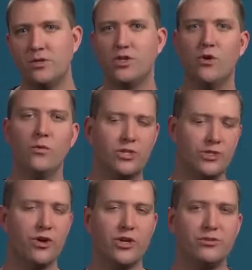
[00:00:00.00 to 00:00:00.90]
So we
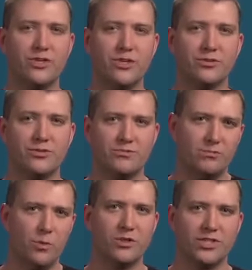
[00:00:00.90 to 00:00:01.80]
should start using those
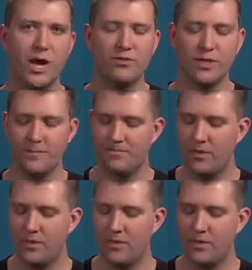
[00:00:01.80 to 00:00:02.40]
words carefully.